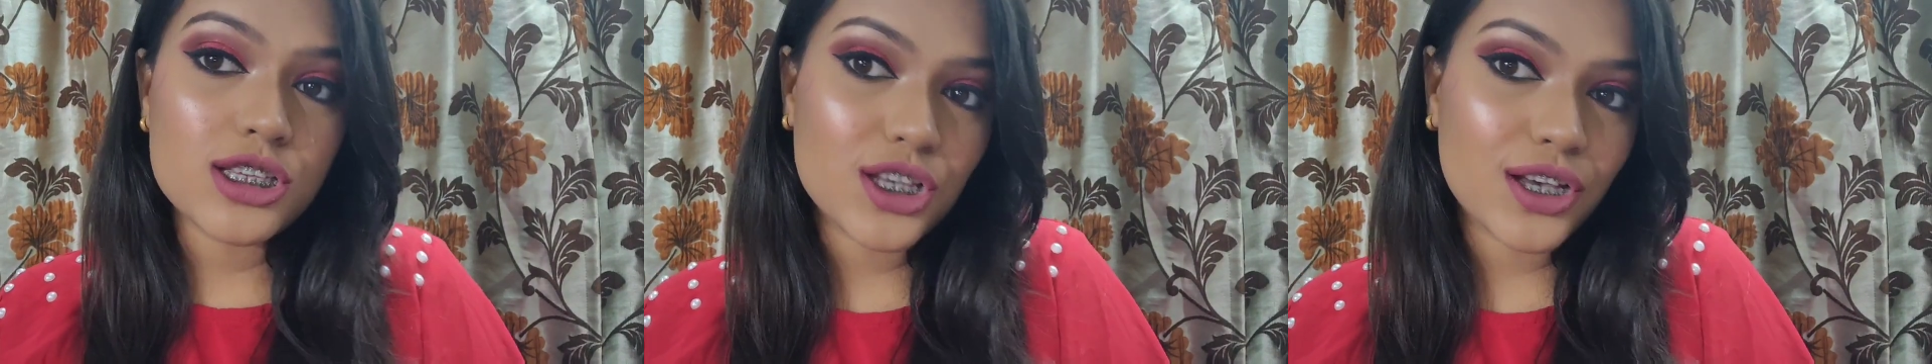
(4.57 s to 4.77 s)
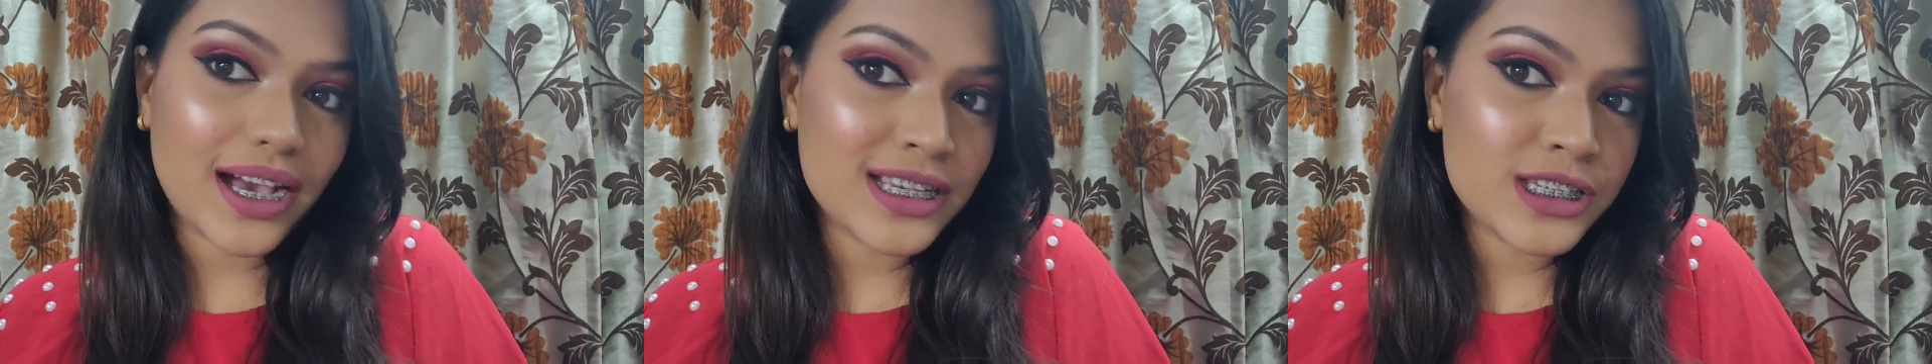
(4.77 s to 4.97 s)

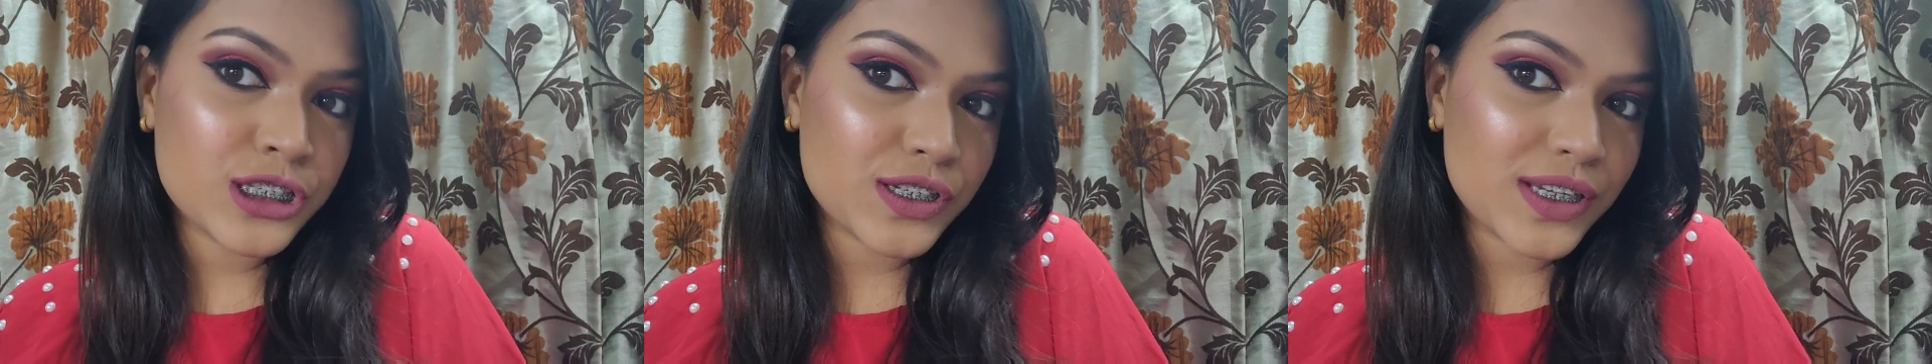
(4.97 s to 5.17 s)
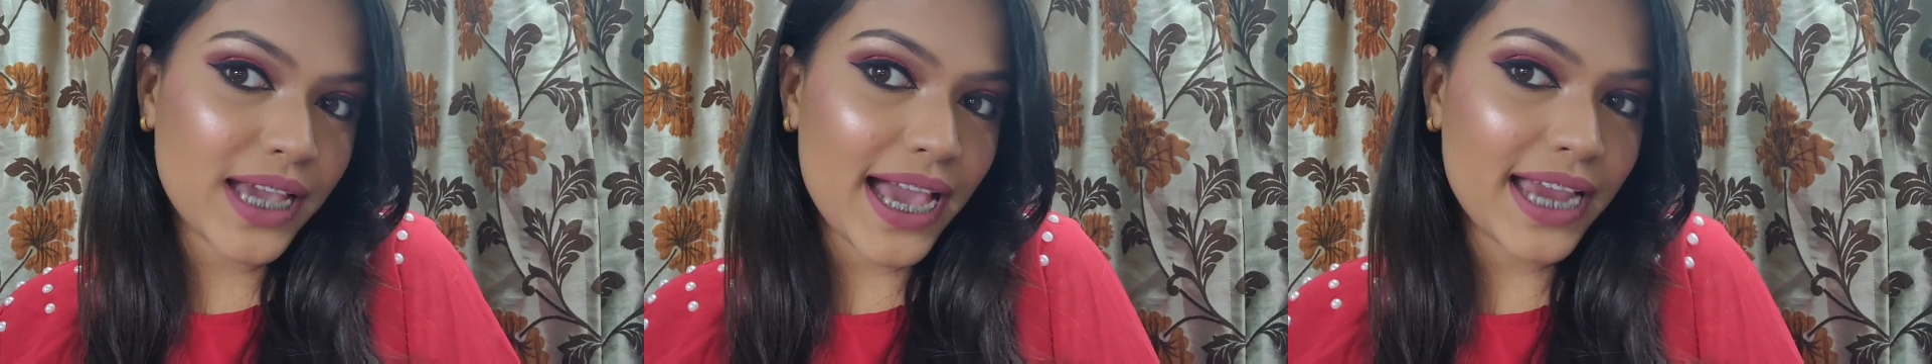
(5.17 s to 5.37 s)
So guys,
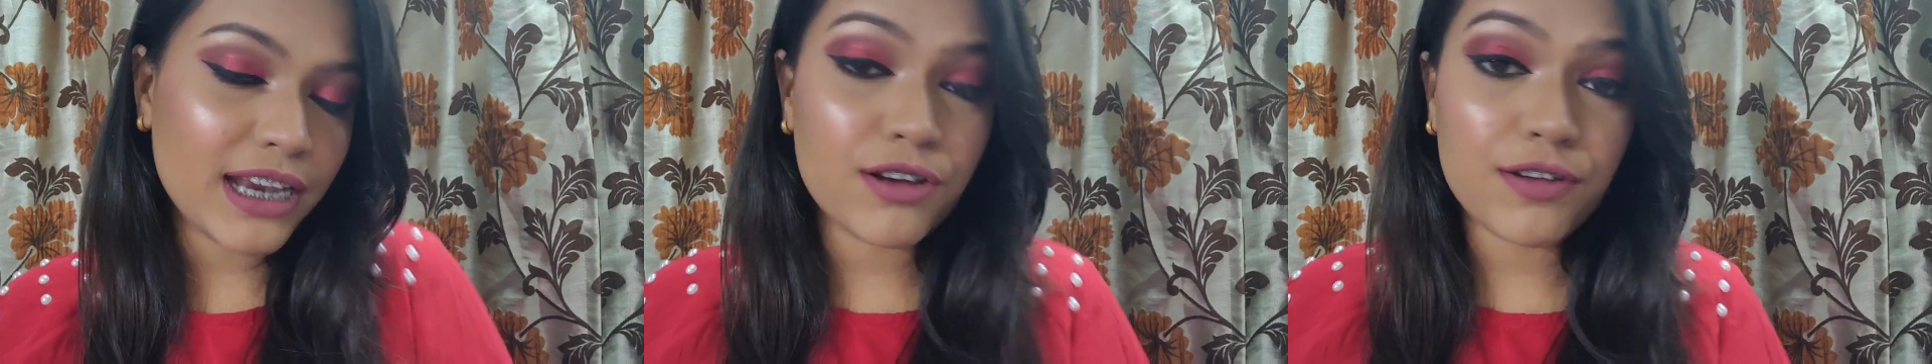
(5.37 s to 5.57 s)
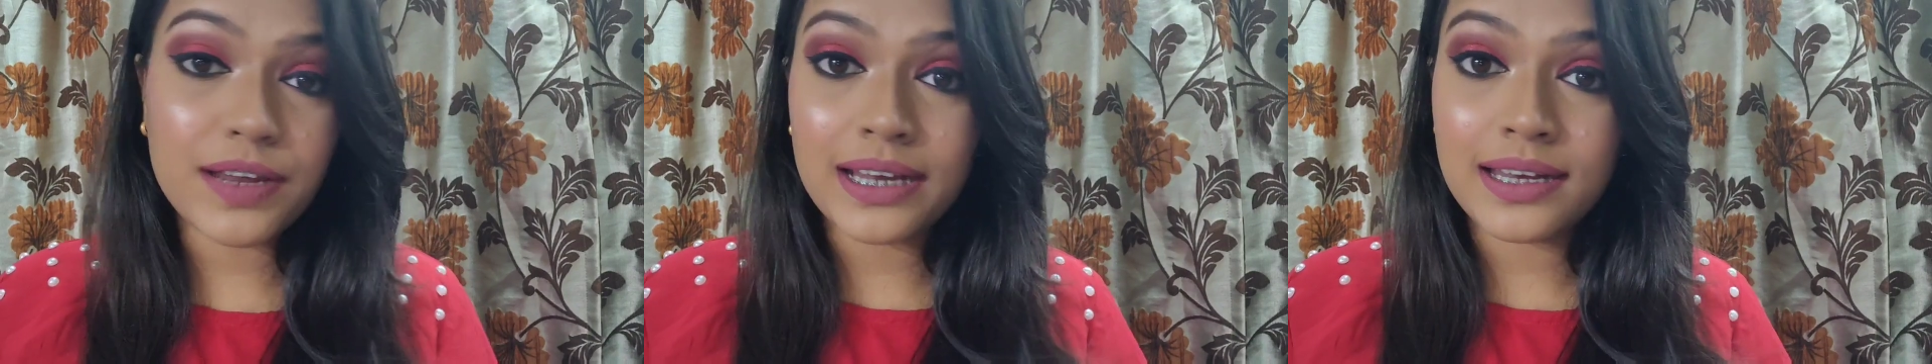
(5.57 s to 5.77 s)
today I
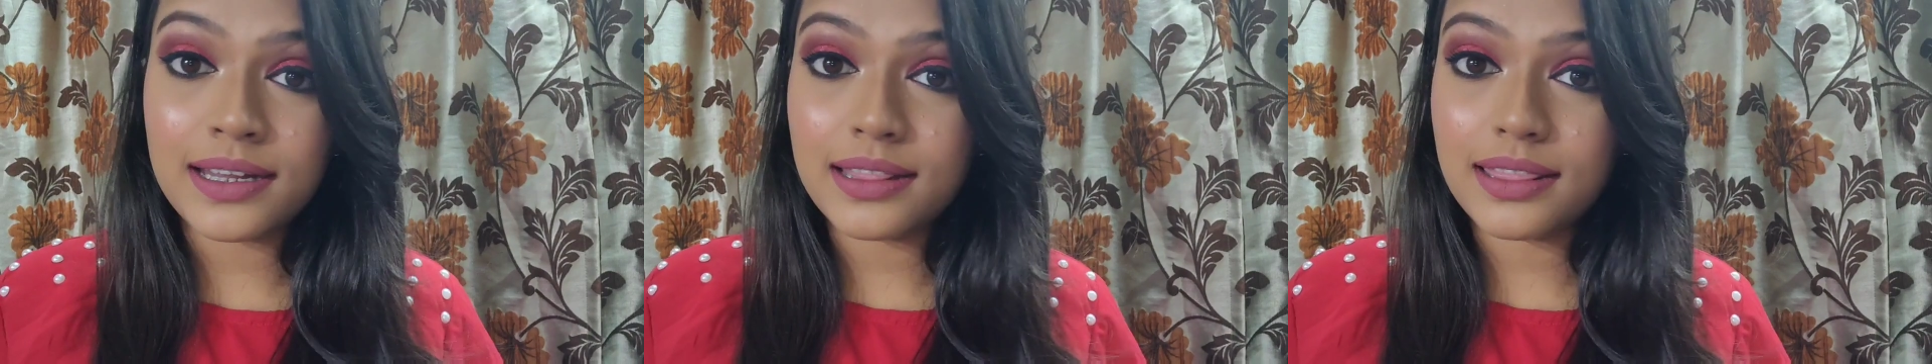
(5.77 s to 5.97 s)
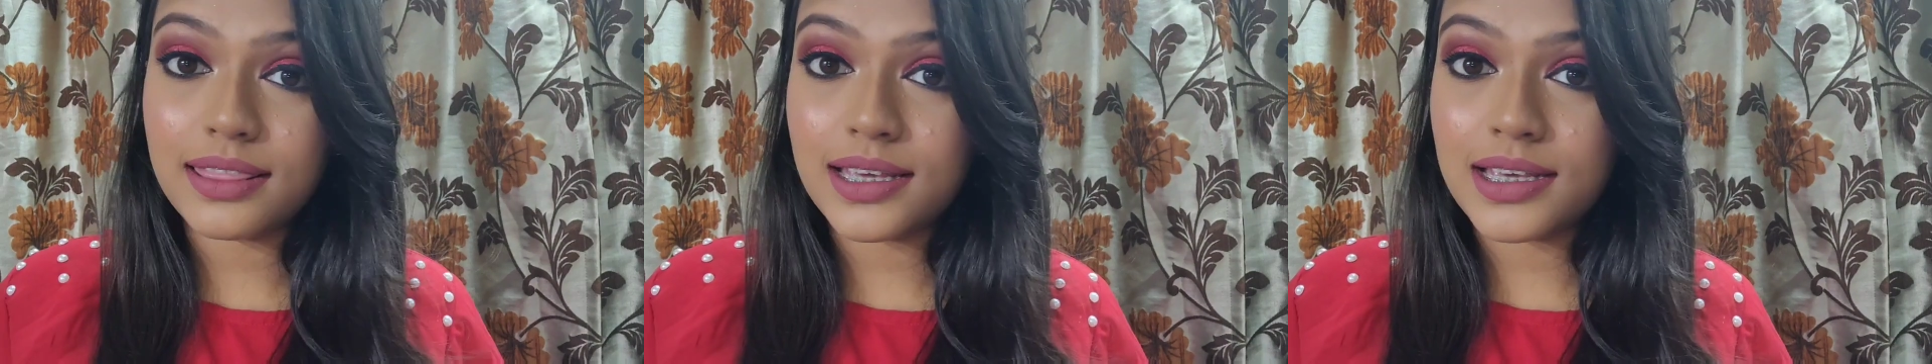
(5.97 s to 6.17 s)

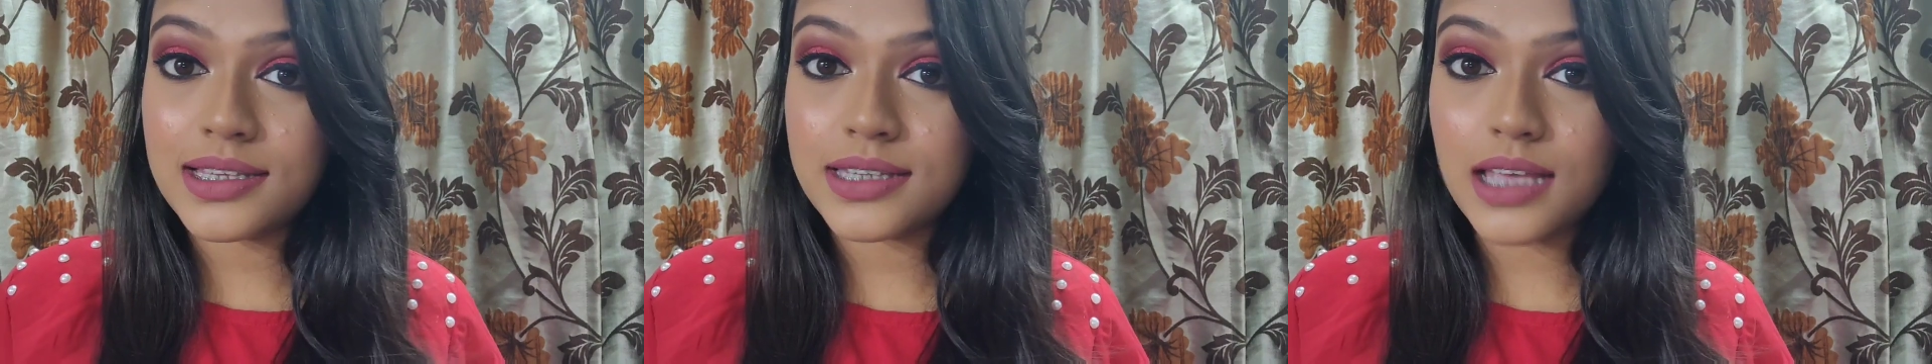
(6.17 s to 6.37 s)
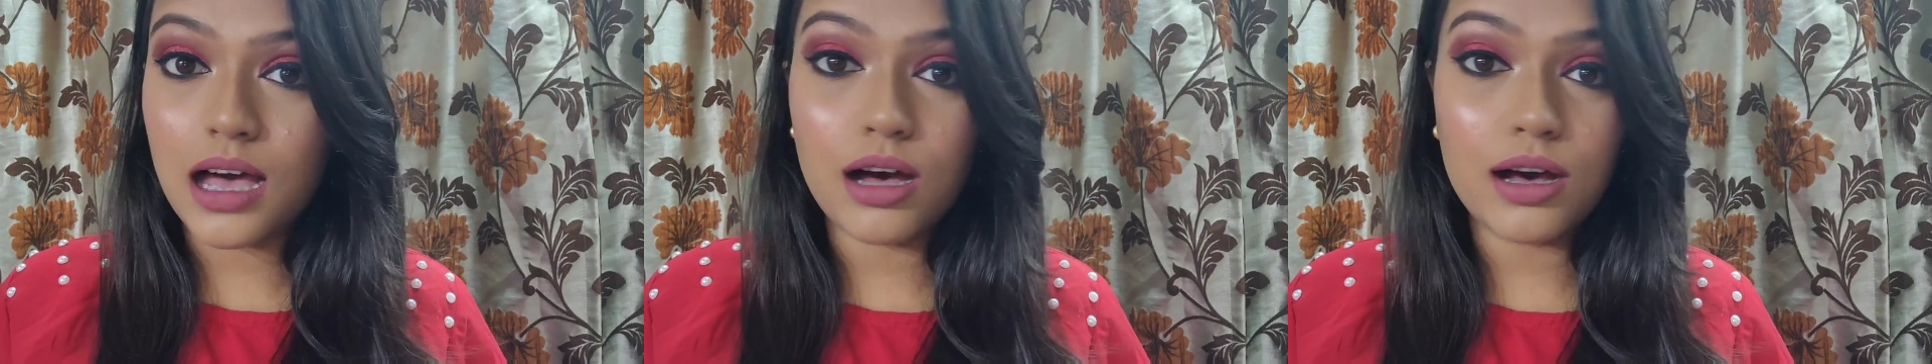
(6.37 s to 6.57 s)
created
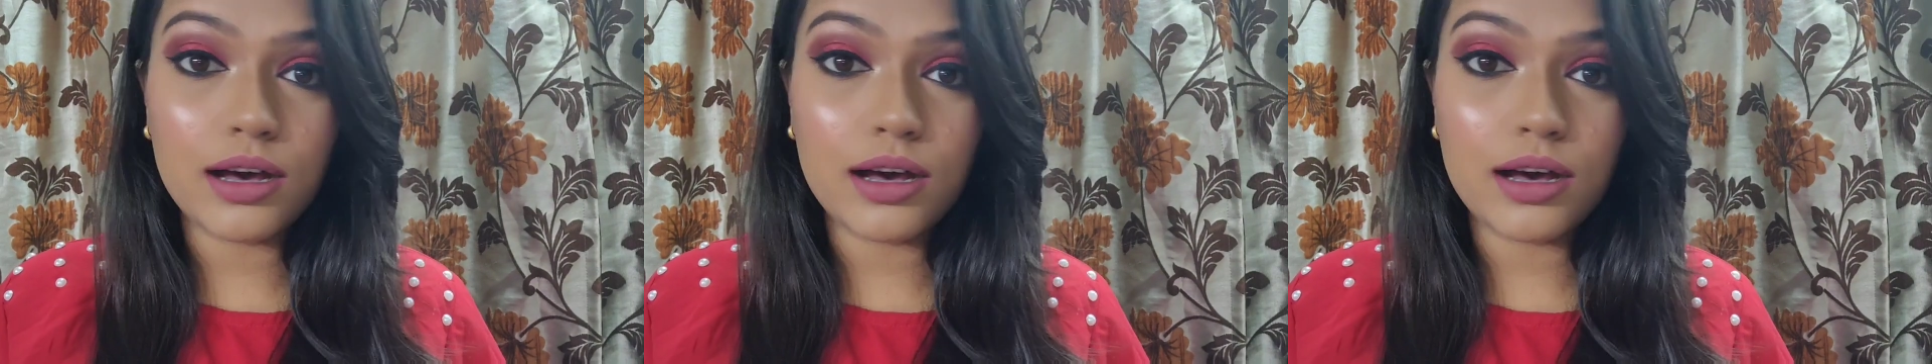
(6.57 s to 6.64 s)
this